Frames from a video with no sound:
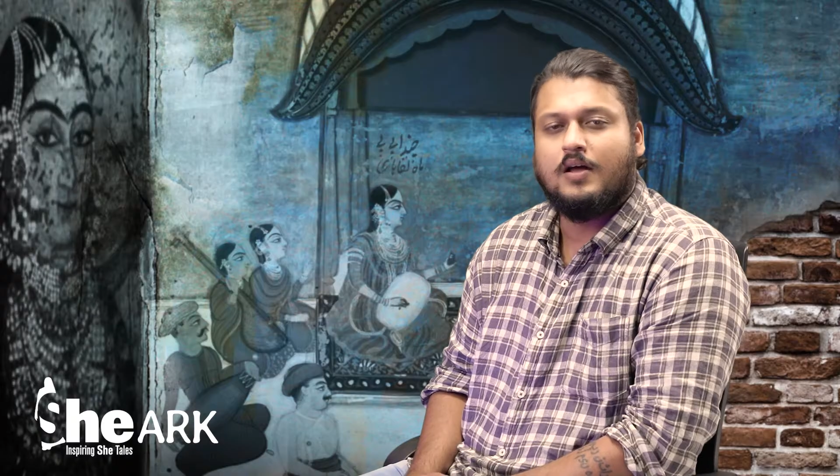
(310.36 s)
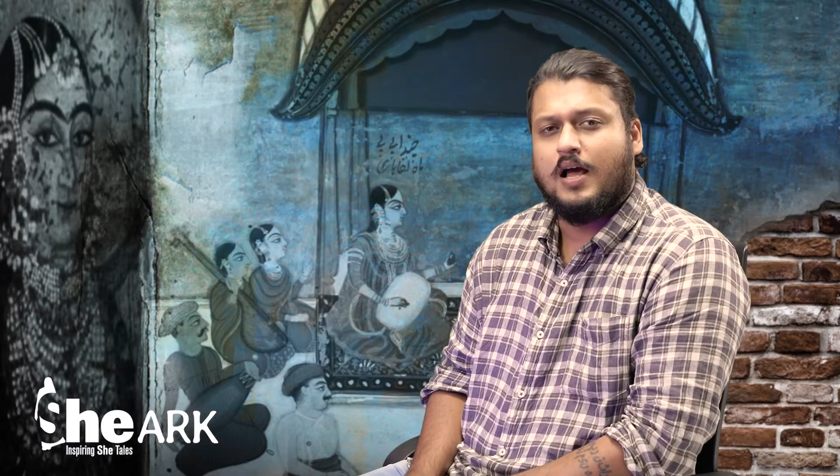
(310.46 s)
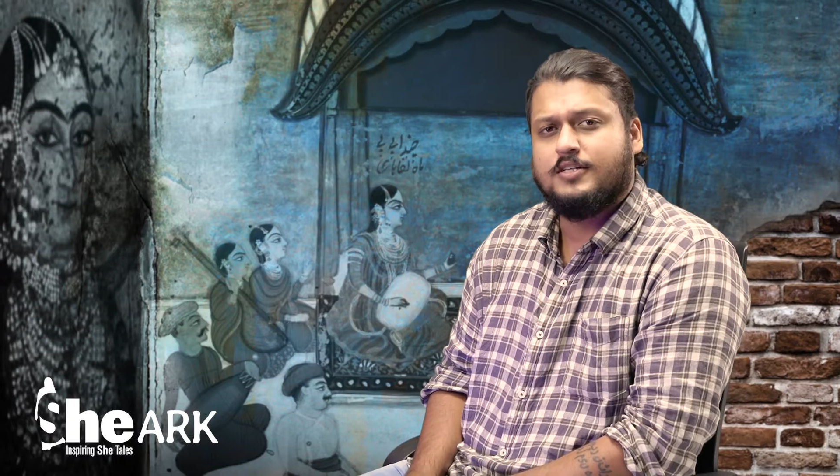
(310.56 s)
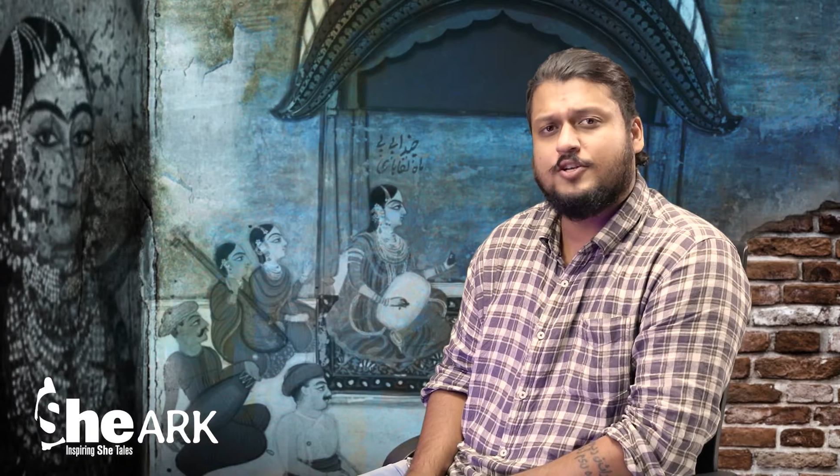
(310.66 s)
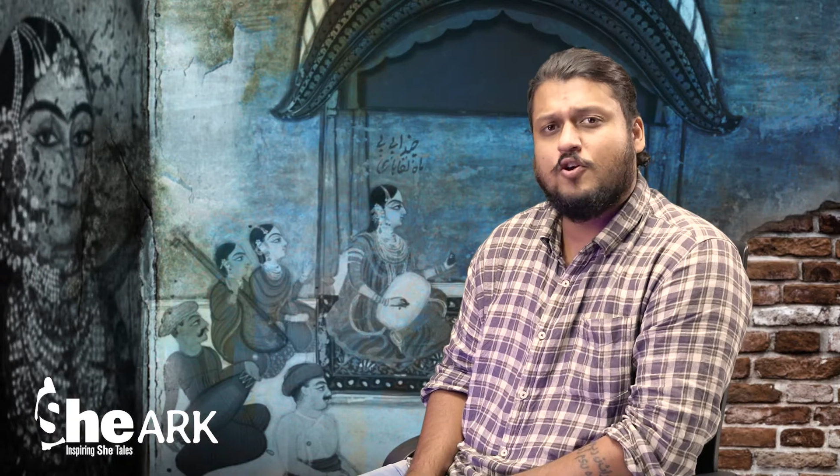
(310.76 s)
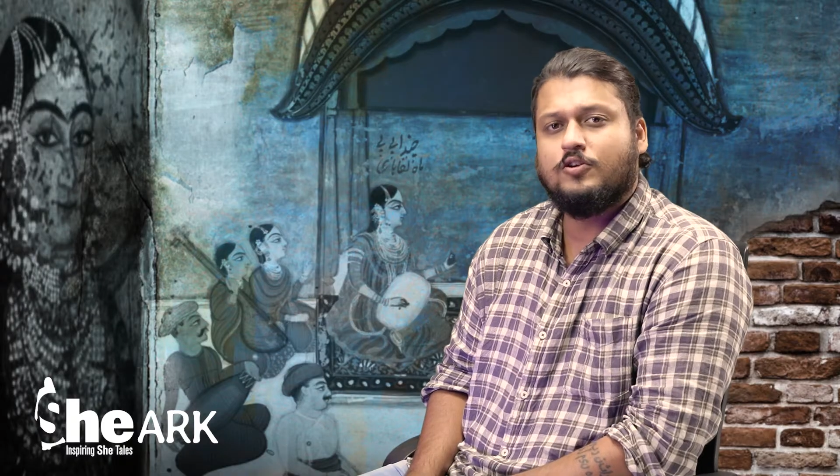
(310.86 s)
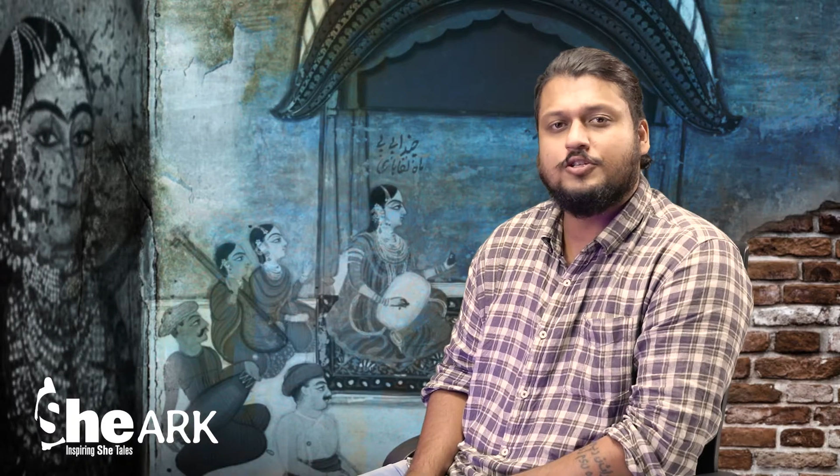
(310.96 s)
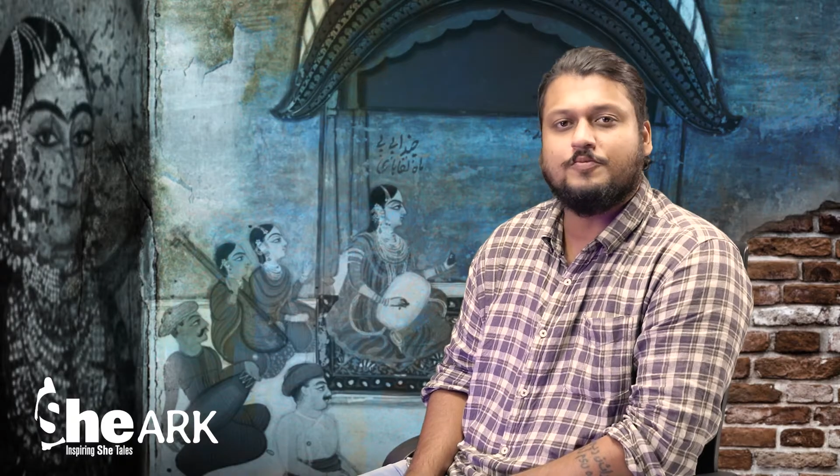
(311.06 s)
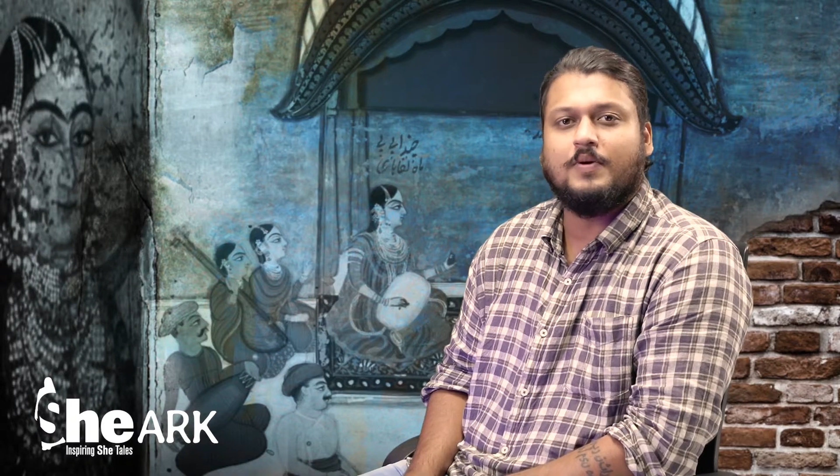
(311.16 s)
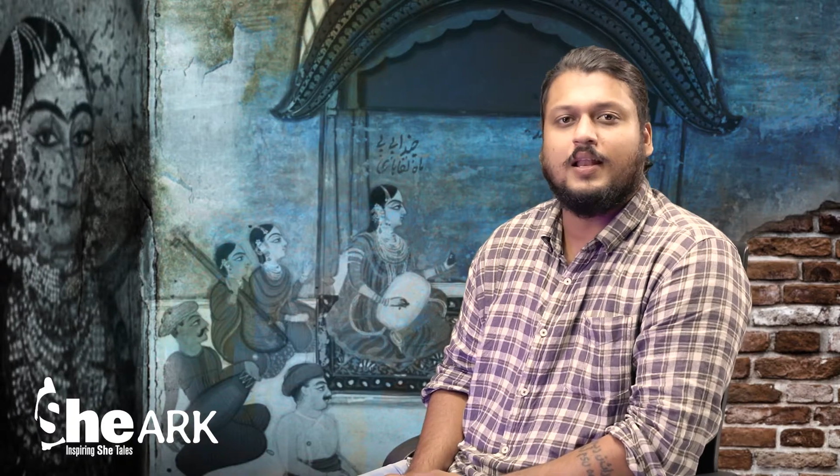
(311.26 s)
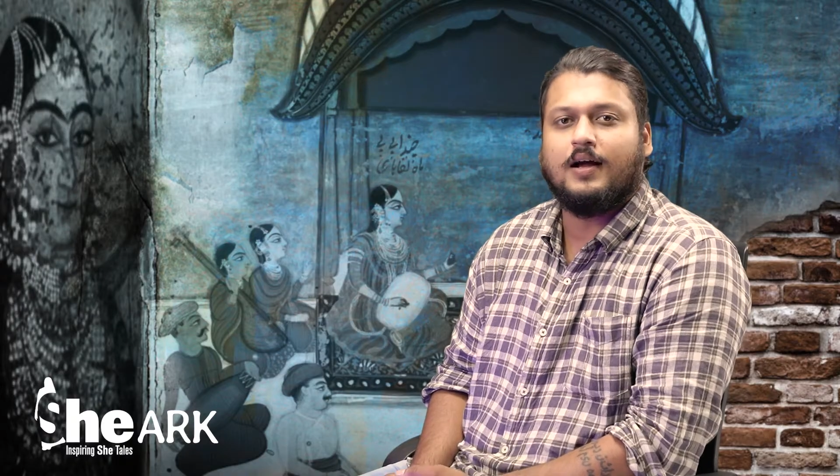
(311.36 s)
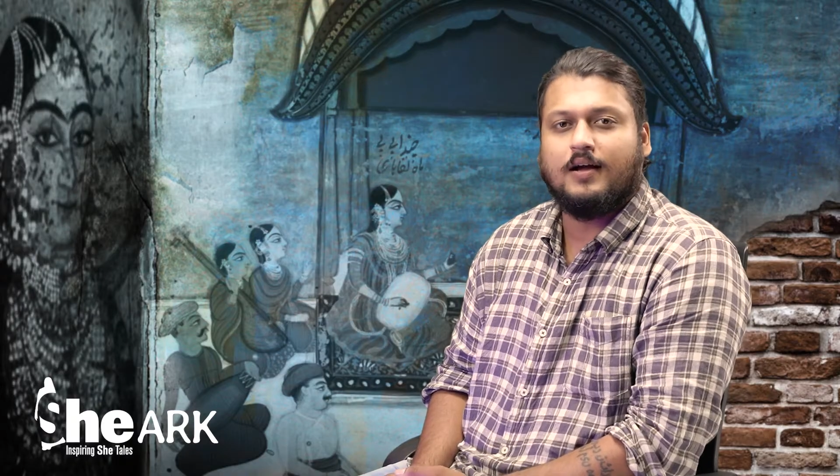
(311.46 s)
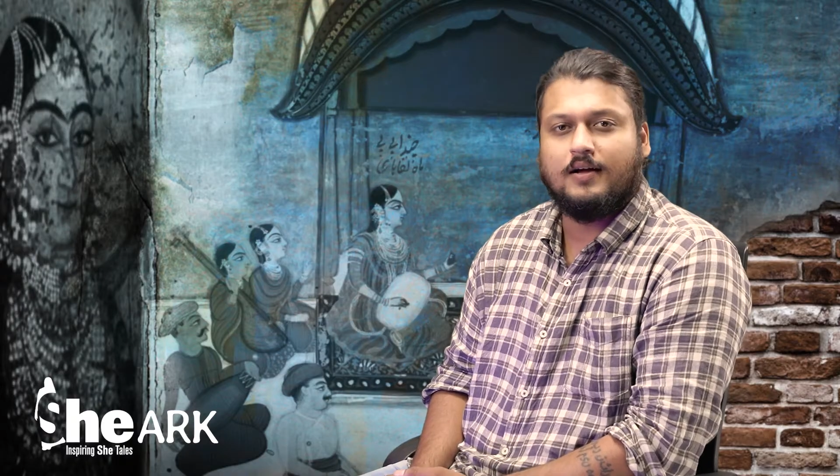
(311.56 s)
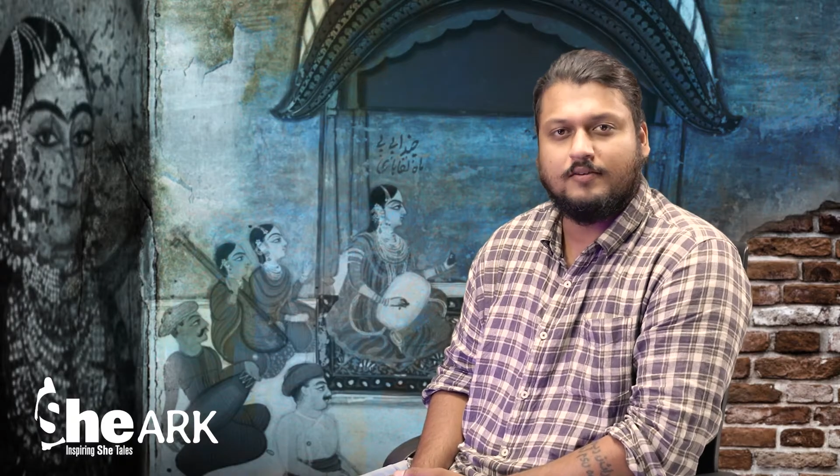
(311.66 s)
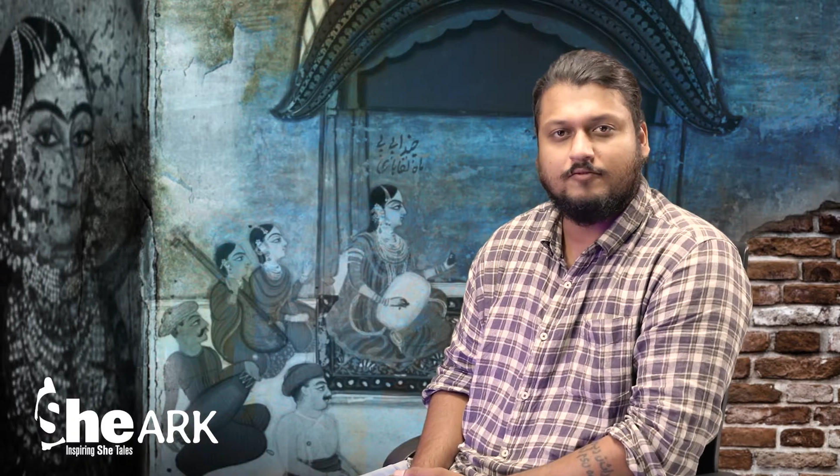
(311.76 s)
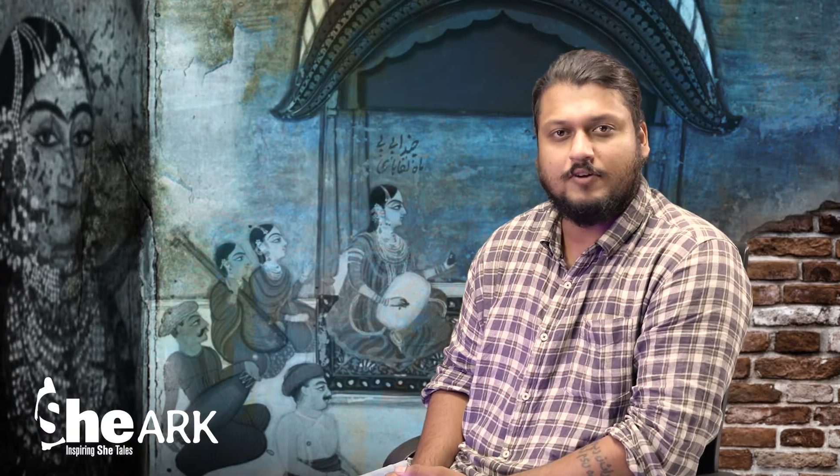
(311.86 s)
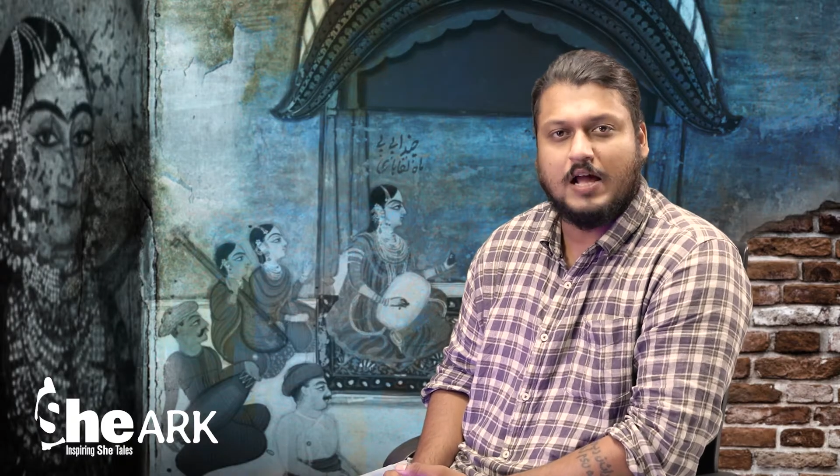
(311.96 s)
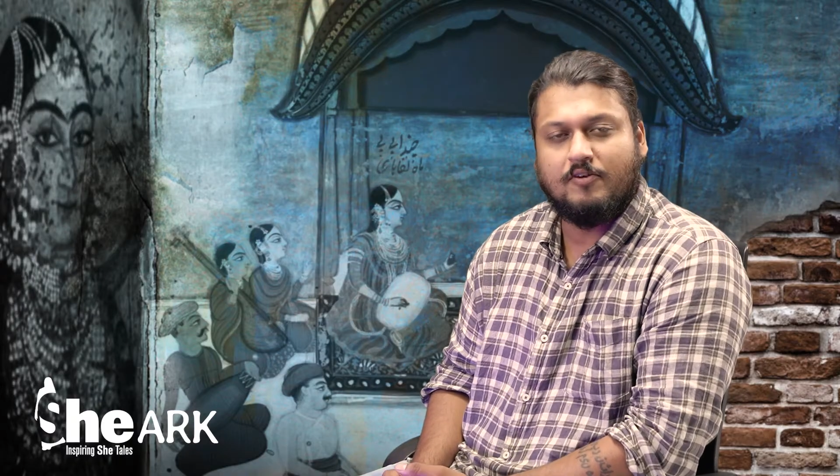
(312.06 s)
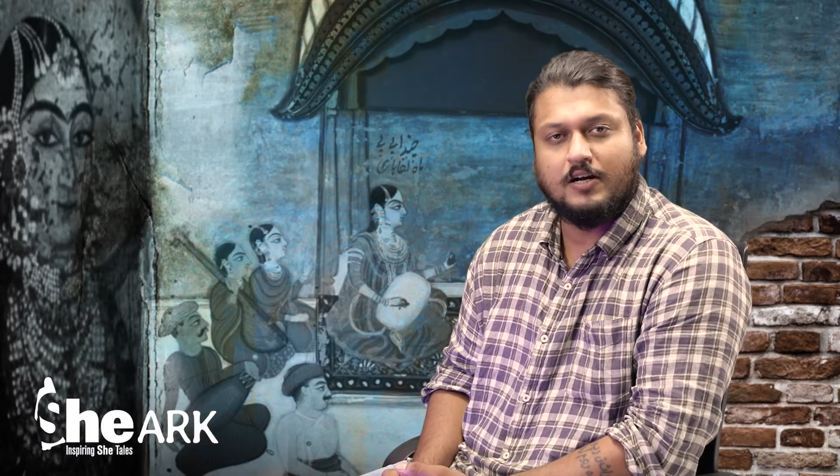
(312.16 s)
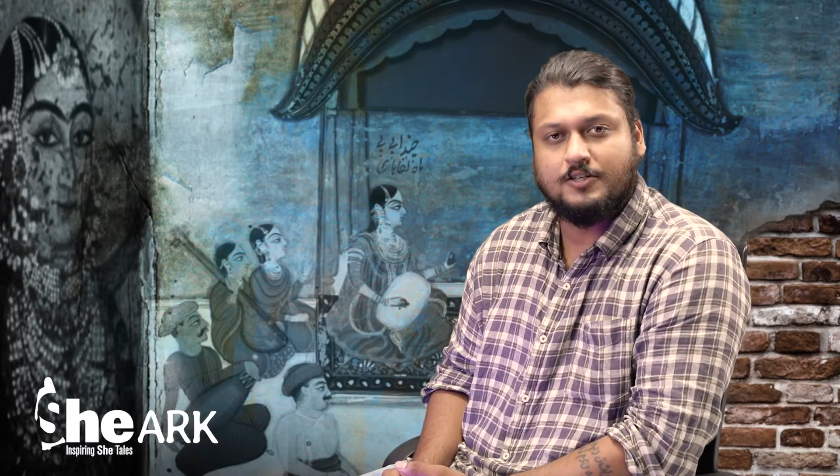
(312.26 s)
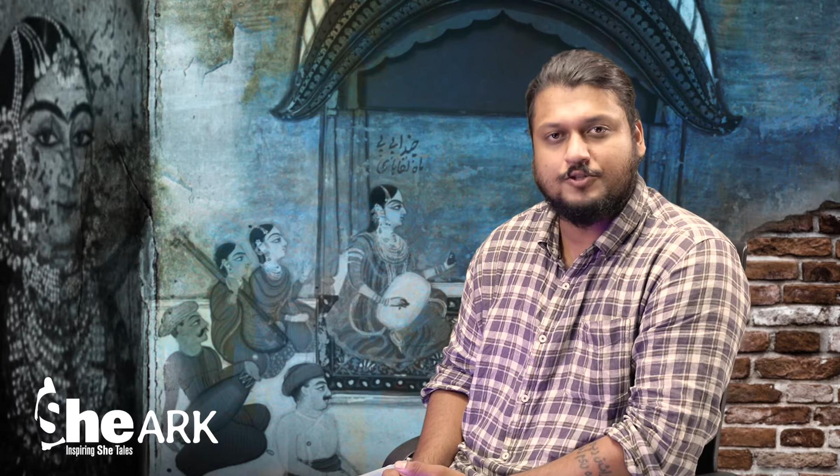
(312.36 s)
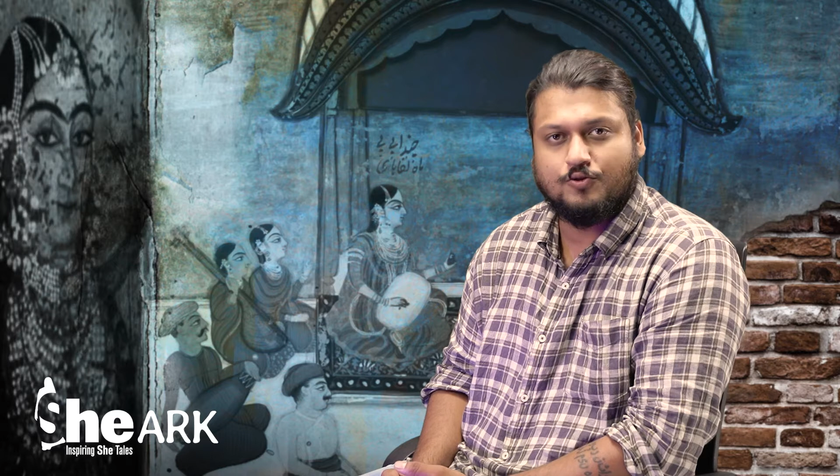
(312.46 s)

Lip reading: As an honor to Mah Laqa, 500